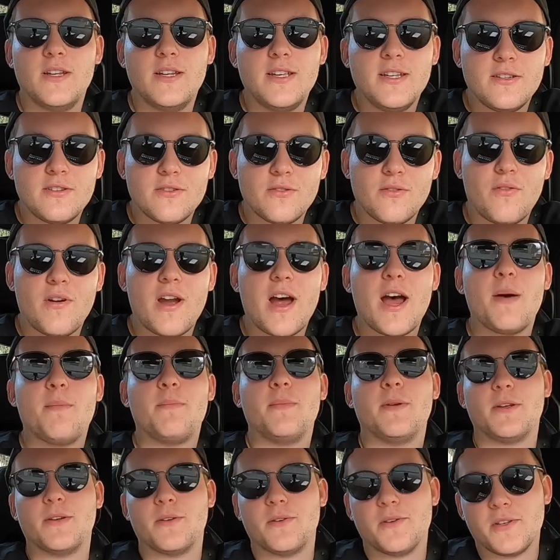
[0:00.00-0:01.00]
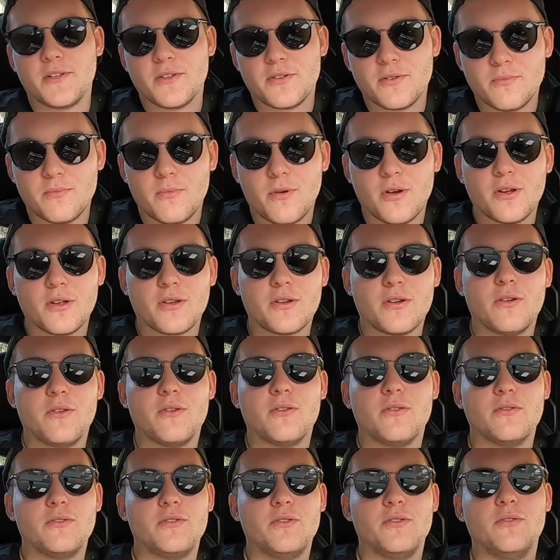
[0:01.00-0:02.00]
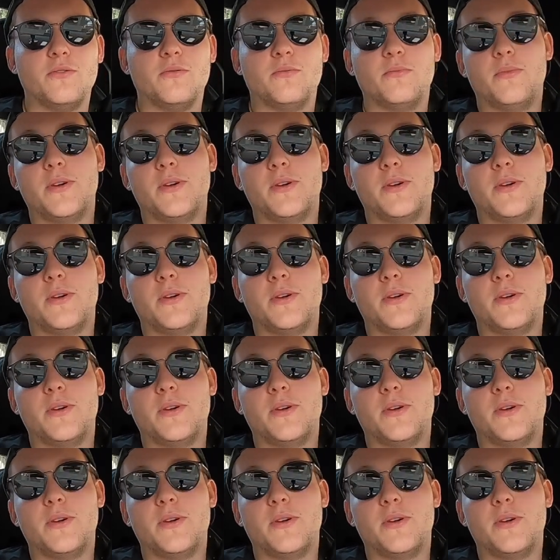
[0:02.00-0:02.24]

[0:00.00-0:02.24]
Elitewrap and going to Monaco to